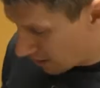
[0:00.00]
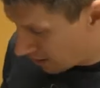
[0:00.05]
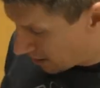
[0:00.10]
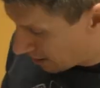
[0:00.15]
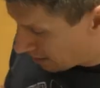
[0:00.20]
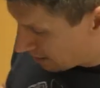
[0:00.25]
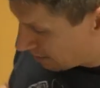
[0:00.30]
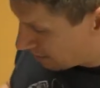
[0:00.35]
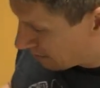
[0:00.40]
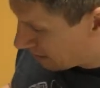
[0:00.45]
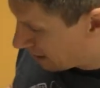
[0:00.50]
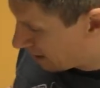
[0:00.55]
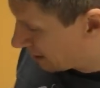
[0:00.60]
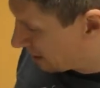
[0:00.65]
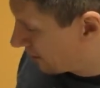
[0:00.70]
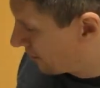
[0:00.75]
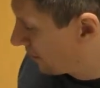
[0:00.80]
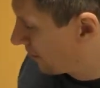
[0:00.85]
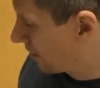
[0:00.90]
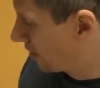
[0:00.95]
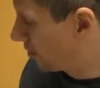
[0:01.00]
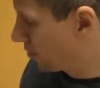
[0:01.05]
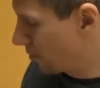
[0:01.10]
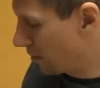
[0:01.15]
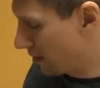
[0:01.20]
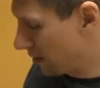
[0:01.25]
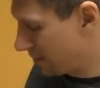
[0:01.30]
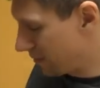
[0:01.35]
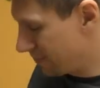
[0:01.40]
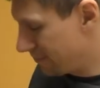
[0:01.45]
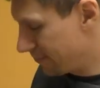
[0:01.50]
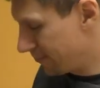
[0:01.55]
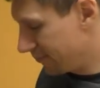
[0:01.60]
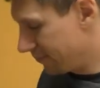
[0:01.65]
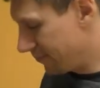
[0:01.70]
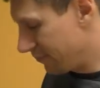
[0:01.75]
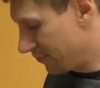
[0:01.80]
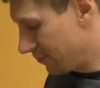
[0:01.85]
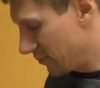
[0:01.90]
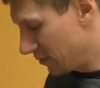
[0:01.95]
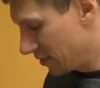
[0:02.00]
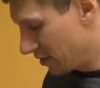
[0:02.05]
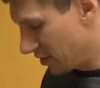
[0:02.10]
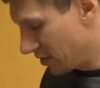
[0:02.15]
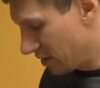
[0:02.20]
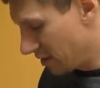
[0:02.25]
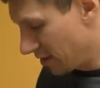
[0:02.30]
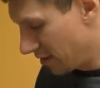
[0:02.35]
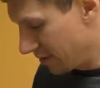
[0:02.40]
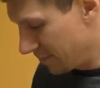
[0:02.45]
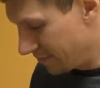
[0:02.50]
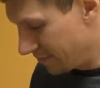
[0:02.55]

I'm kind of giving it away. Well, sorry.